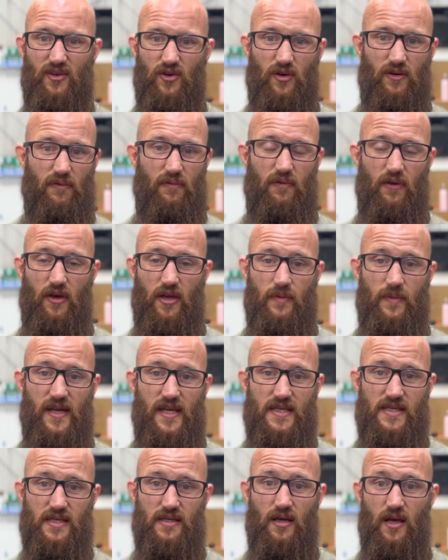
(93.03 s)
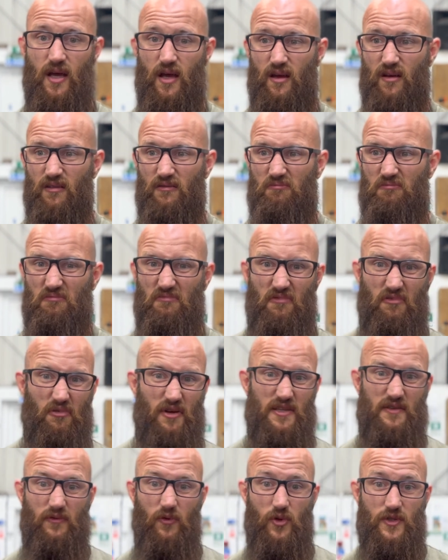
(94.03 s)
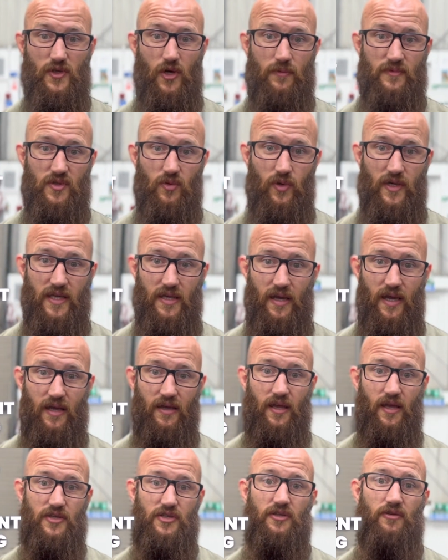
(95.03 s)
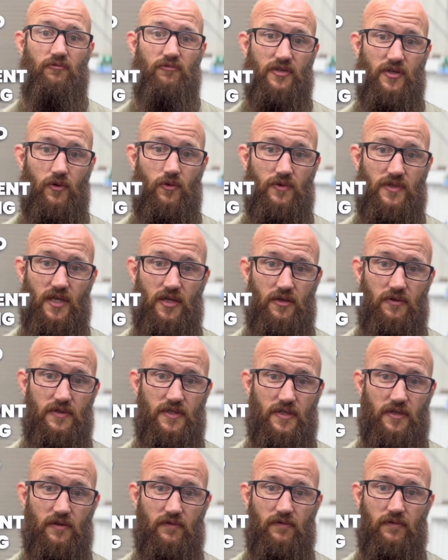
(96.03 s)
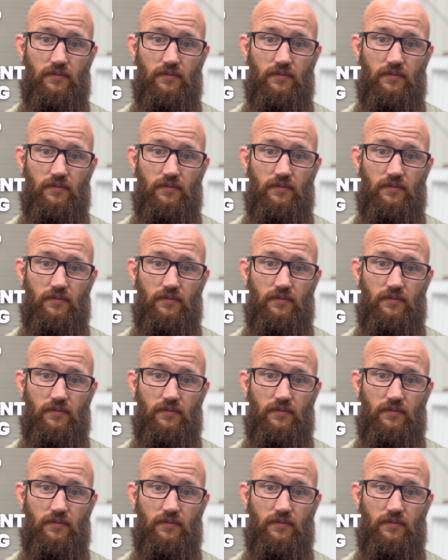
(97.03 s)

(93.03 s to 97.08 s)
kind of 30 minutes, 3 to 4 times a week, and gets you the results that you deserve.